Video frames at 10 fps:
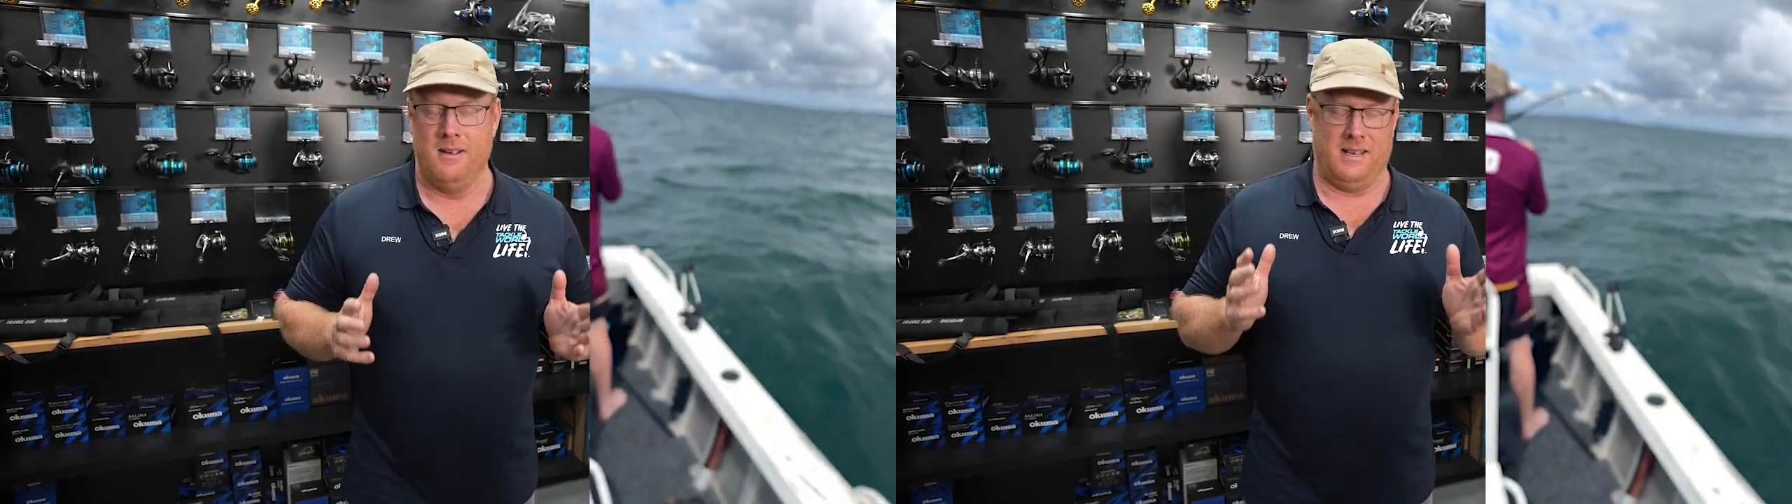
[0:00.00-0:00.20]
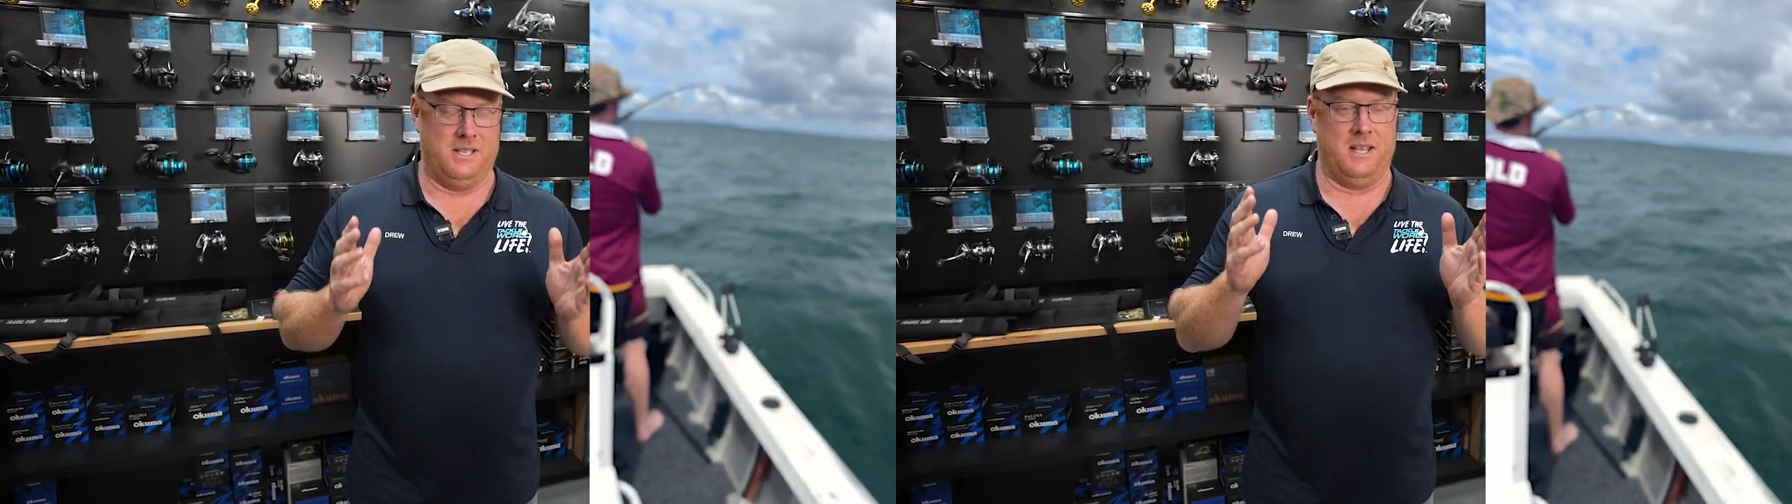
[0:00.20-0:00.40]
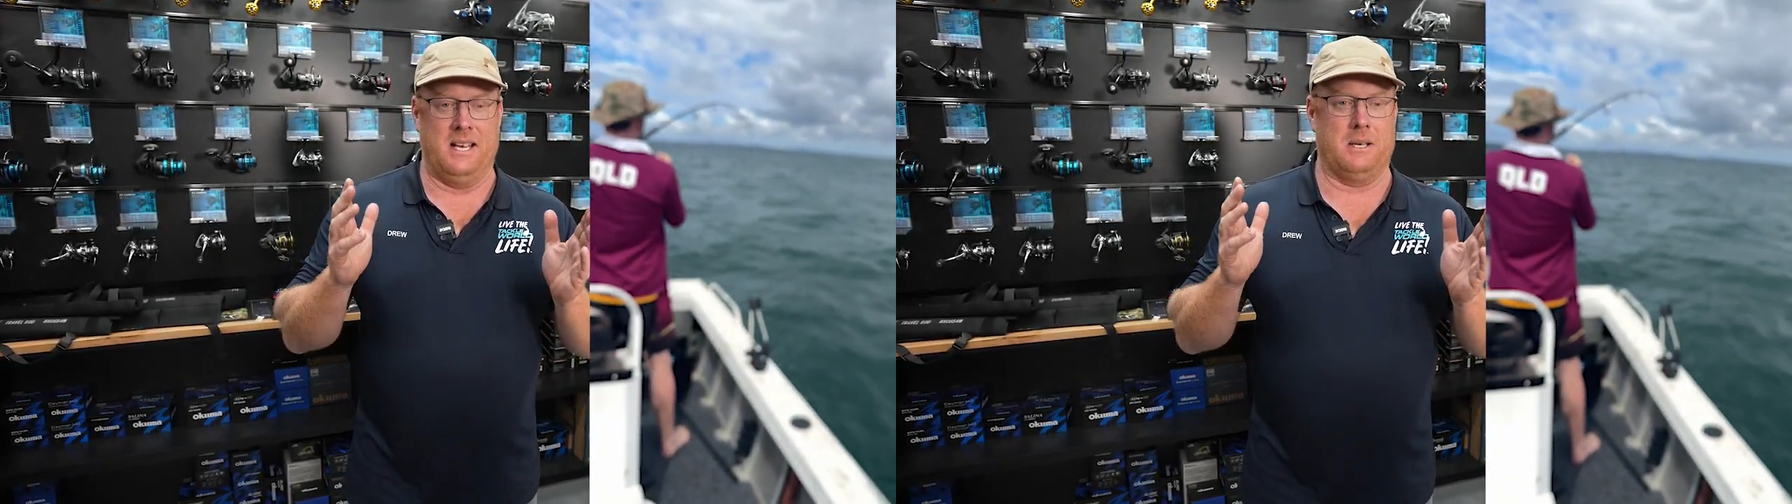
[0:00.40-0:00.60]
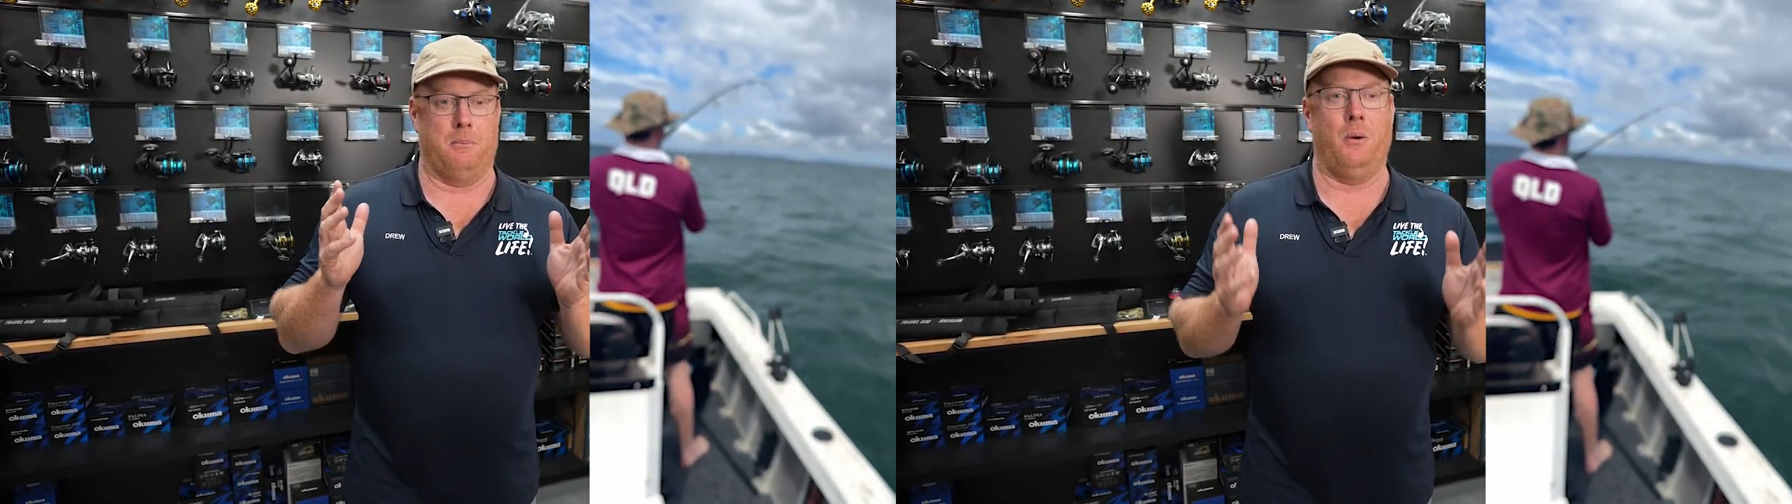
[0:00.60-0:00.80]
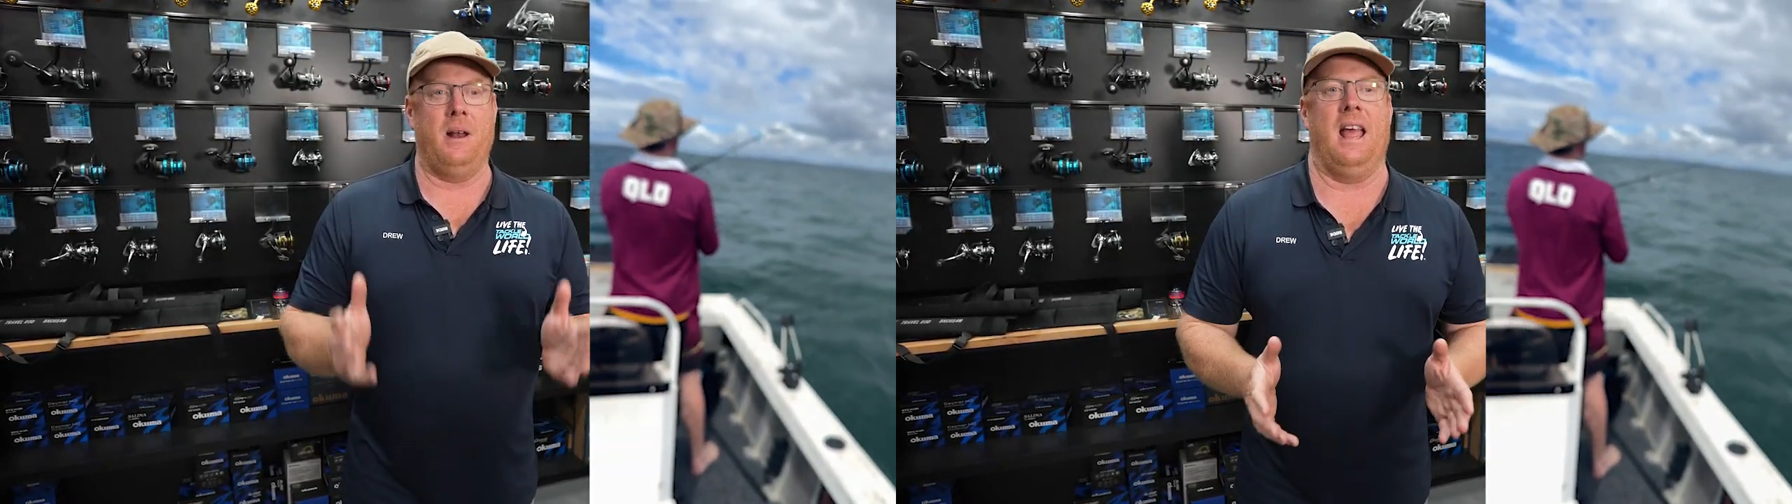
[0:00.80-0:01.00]
These things are
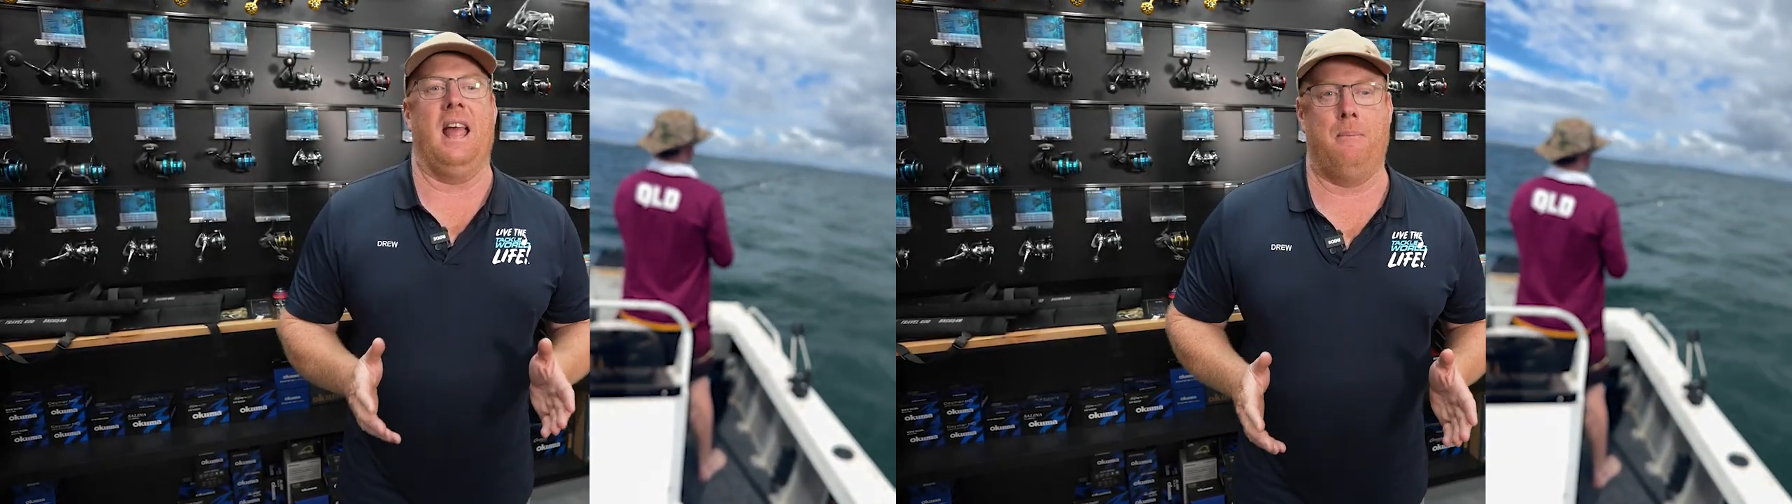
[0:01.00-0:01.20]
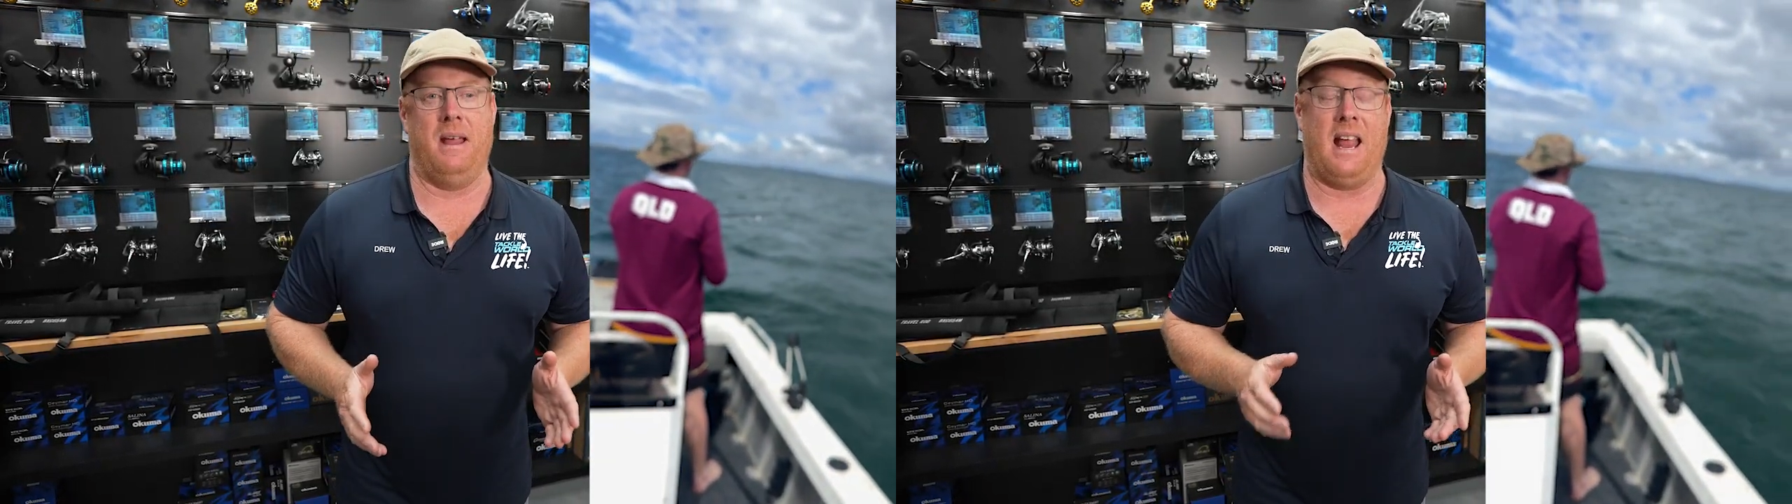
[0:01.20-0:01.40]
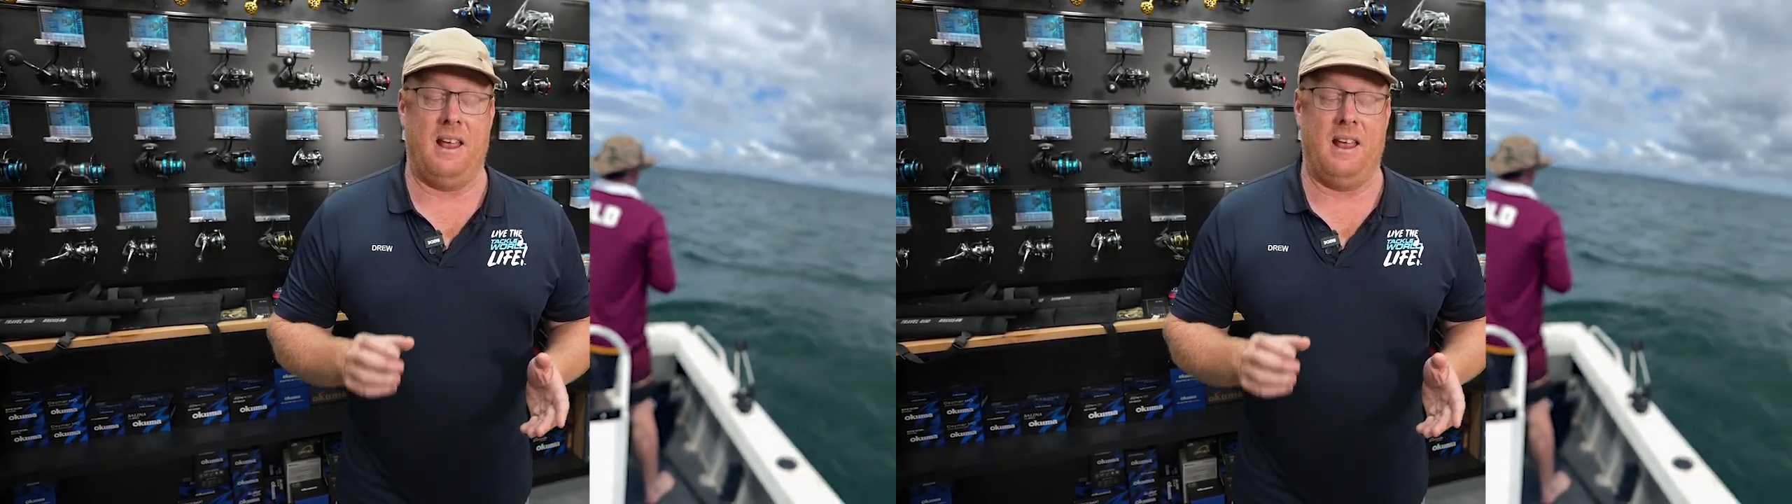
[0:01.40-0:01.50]
pretty epic